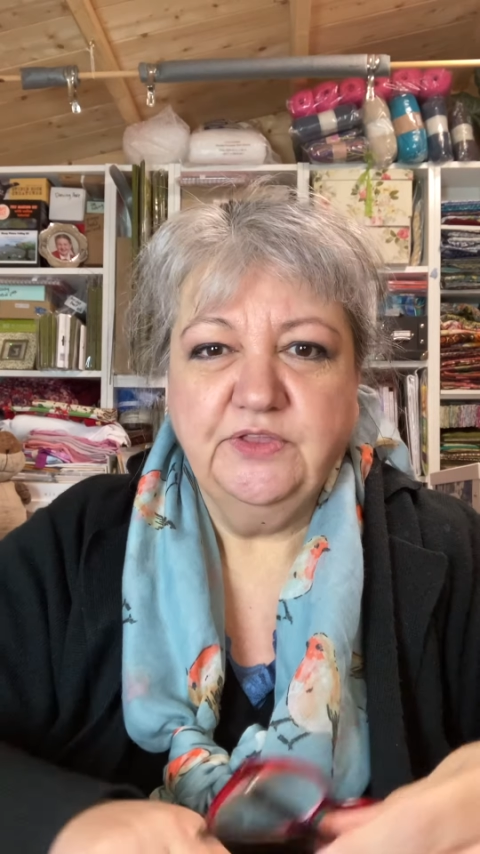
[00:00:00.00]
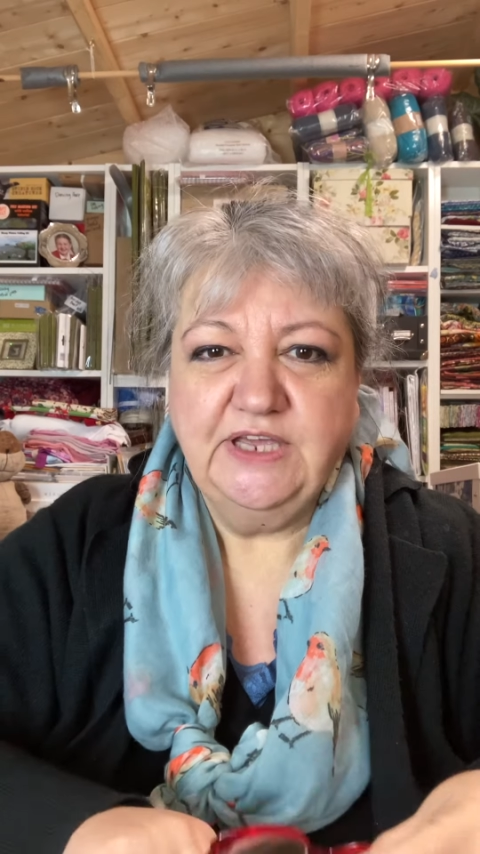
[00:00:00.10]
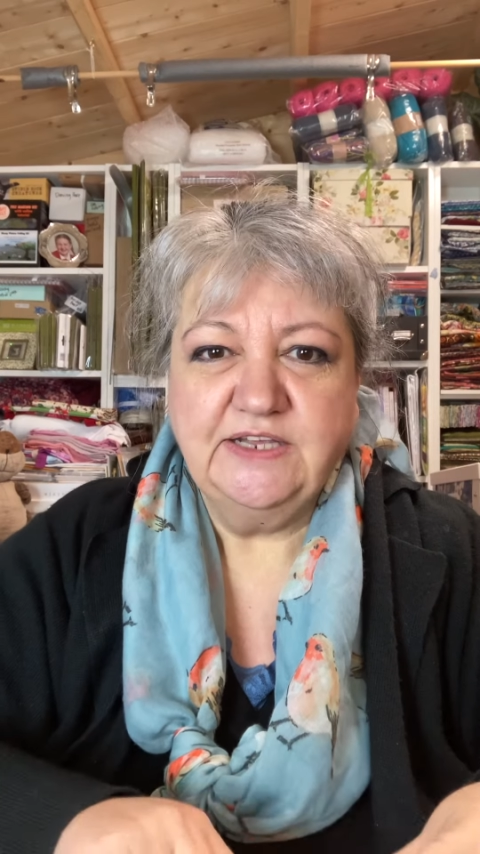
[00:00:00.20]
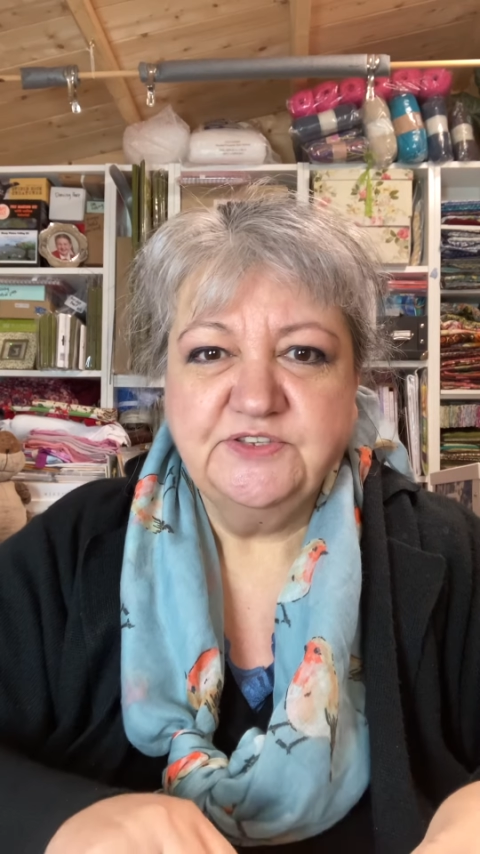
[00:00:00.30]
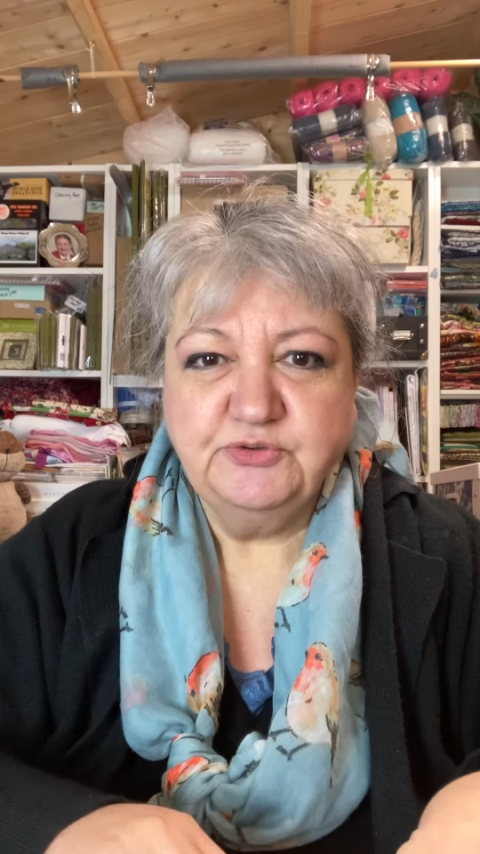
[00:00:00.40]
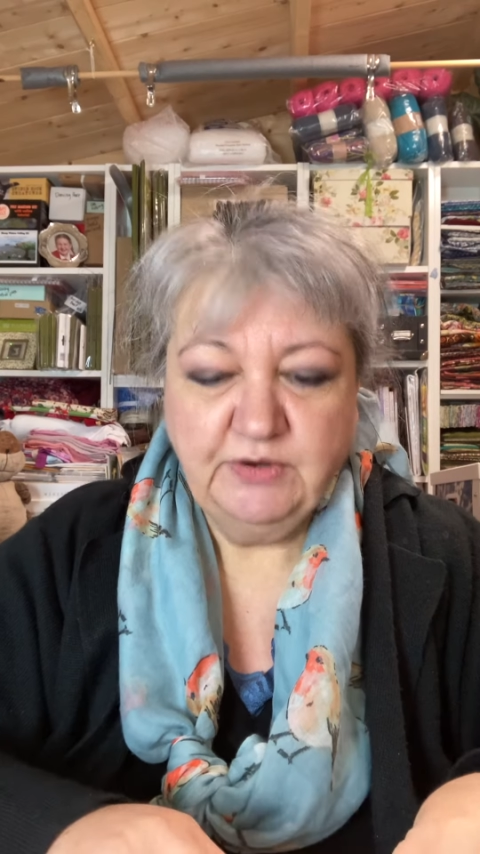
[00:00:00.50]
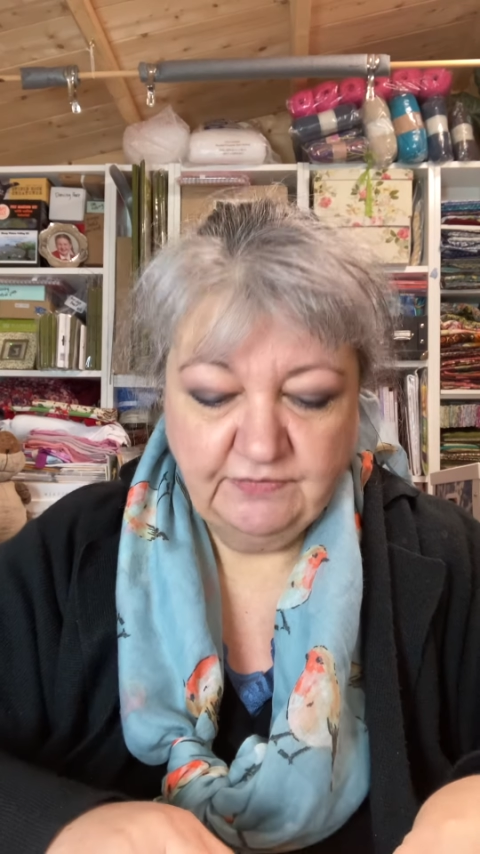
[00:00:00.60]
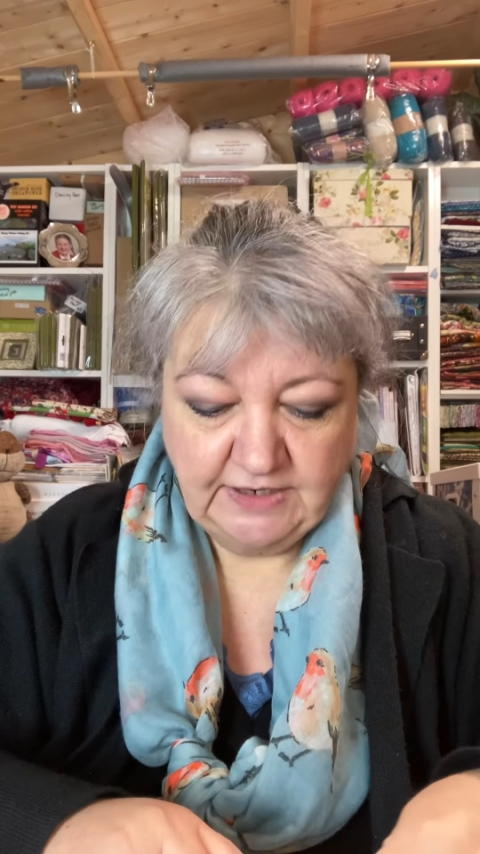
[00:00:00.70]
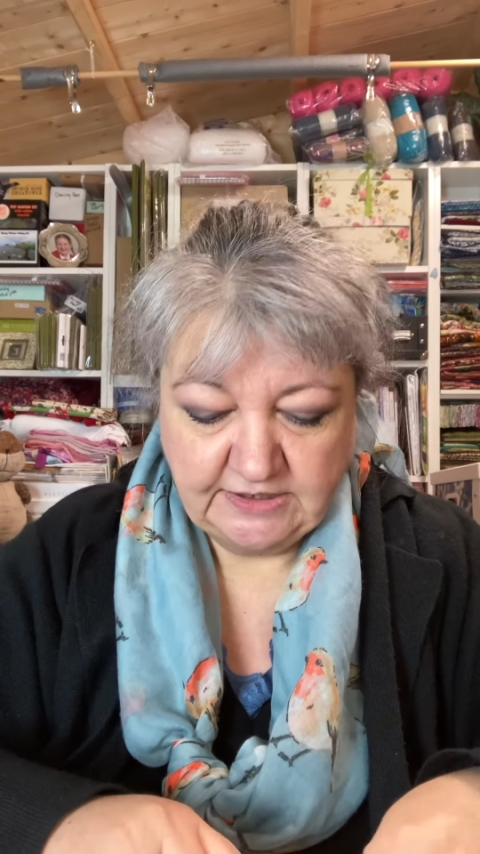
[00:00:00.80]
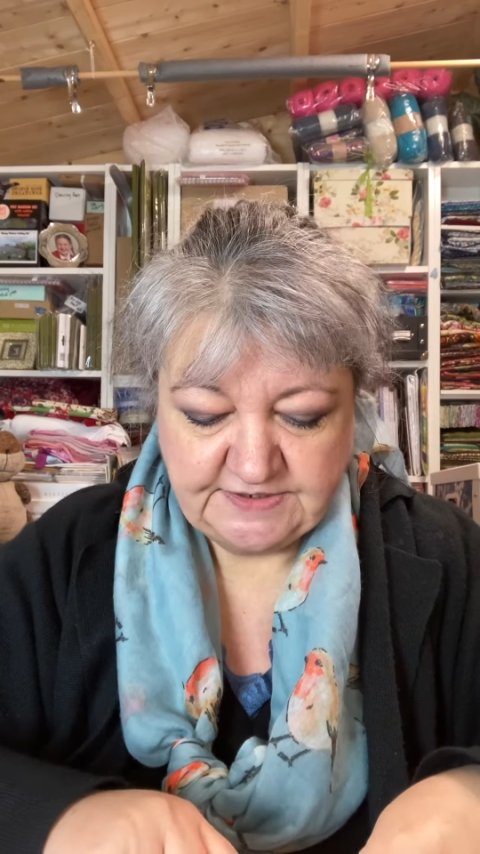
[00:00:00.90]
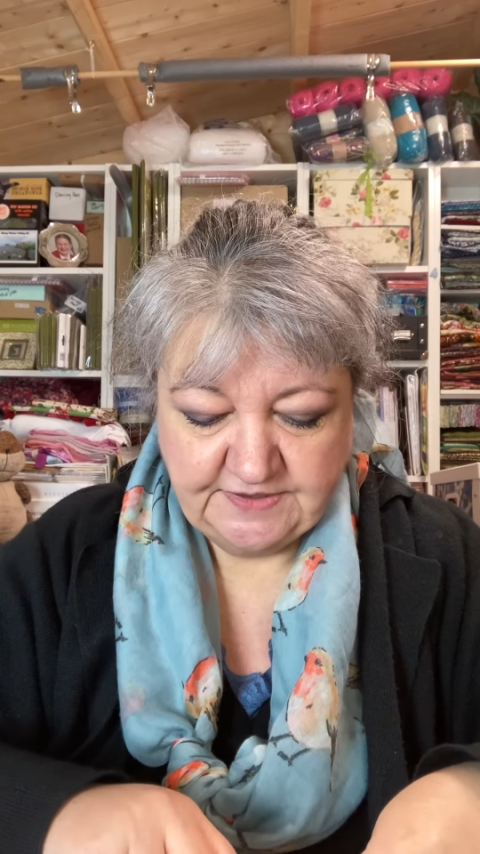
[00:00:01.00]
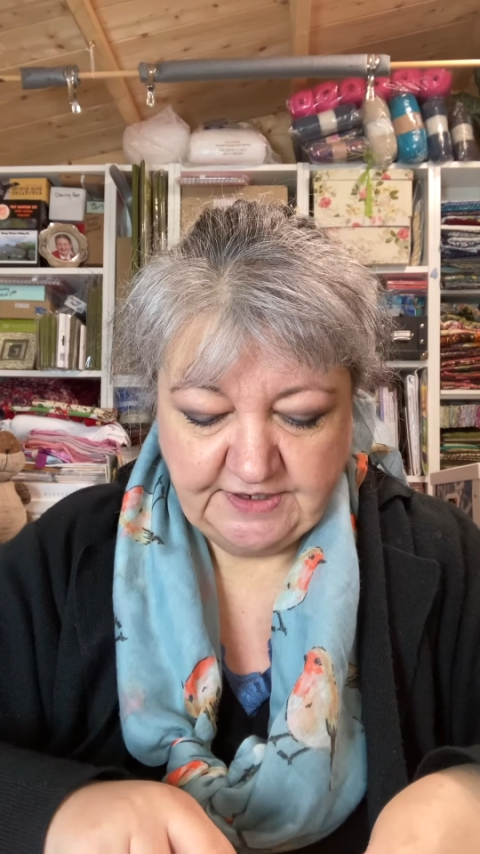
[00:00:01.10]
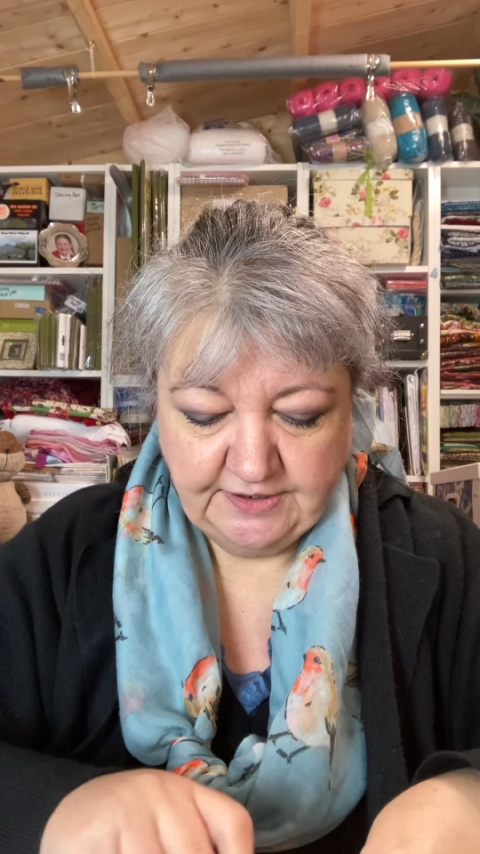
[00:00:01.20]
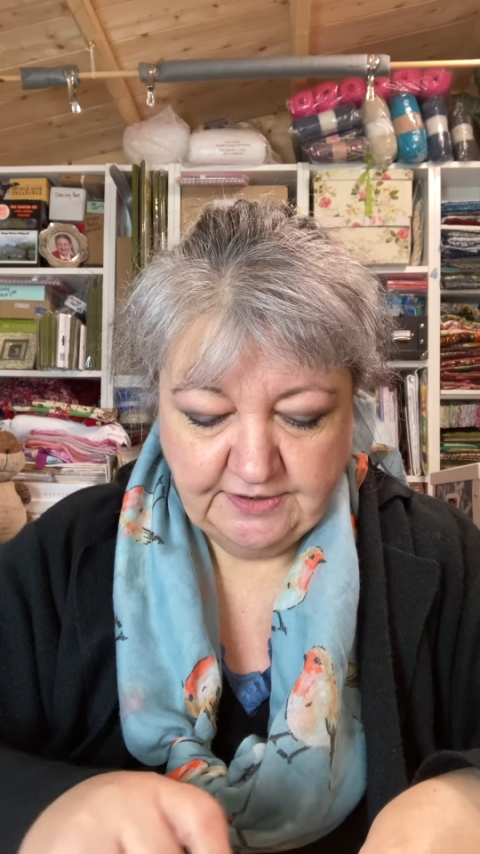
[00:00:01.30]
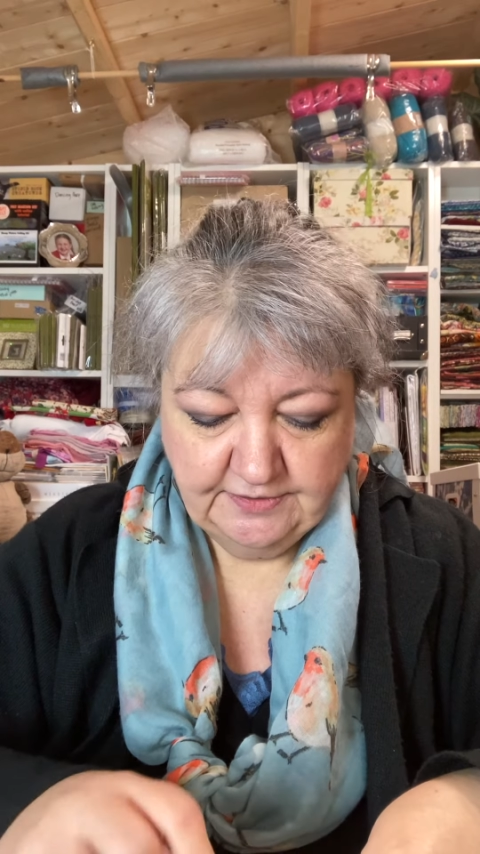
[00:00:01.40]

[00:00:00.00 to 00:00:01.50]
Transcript: the anti-reflect thing